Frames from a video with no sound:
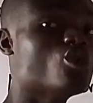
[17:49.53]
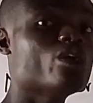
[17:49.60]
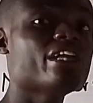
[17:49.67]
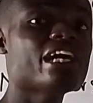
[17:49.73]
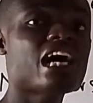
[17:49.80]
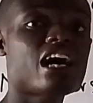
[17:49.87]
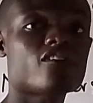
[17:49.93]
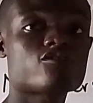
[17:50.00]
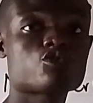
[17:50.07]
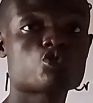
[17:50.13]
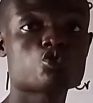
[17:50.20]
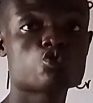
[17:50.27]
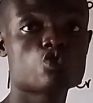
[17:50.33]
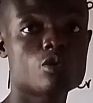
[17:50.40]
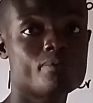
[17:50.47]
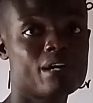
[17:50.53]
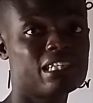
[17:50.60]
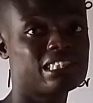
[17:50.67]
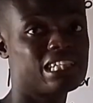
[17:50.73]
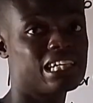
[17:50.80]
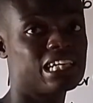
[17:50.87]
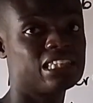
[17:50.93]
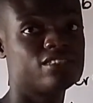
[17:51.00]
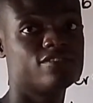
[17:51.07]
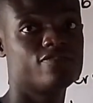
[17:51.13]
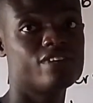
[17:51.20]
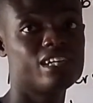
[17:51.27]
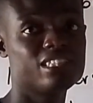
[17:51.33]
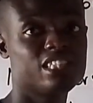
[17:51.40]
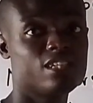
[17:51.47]
they only have 2 numbers that can
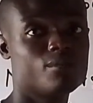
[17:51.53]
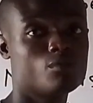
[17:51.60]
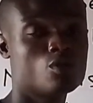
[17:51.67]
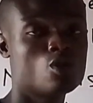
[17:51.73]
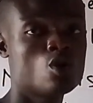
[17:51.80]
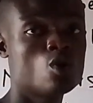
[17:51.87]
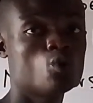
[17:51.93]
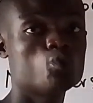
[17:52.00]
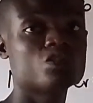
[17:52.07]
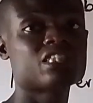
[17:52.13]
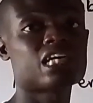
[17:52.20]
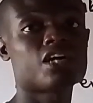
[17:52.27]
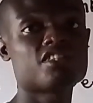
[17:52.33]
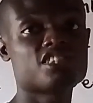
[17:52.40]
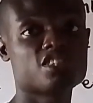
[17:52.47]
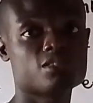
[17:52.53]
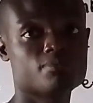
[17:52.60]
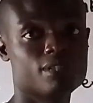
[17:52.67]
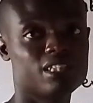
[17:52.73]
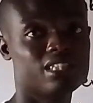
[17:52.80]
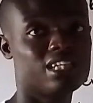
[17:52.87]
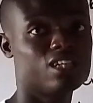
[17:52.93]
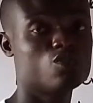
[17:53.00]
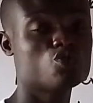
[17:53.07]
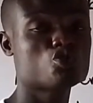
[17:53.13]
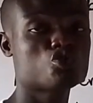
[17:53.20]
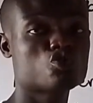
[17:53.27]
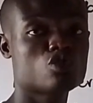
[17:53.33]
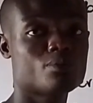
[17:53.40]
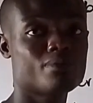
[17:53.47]
divide them without a remainder.
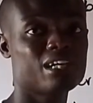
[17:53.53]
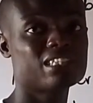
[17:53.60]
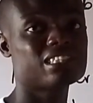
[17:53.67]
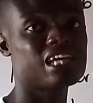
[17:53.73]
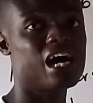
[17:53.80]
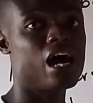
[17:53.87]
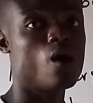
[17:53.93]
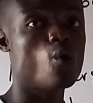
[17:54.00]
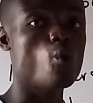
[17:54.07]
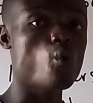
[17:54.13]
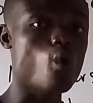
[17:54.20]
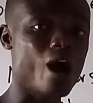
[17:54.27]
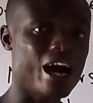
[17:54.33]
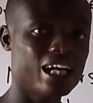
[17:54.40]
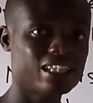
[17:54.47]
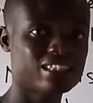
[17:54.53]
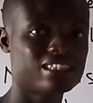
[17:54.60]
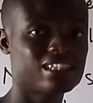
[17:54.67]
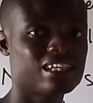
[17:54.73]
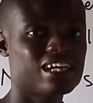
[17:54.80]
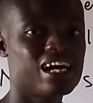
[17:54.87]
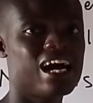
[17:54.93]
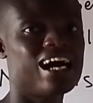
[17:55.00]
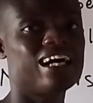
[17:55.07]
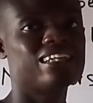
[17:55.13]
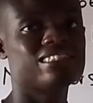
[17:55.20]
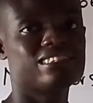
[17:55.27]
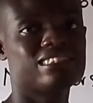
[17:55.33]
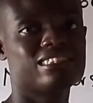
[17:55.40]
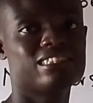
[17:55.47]
Those numbers are 1
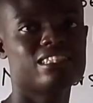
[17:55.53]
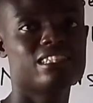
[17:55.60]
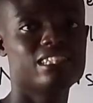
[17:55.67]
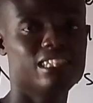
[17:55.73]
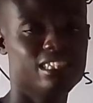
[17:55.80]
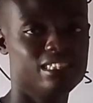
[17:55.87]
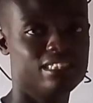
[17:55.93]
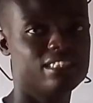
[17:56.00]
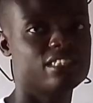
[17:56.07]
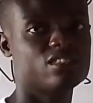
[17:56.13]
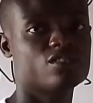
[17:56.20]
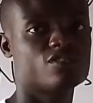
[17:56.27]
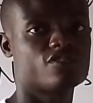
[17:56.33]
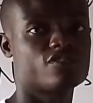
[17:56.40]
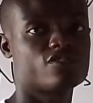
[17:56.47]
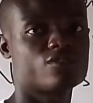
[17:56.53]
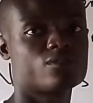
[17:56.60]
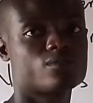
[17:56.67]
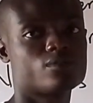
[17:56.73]
and itself.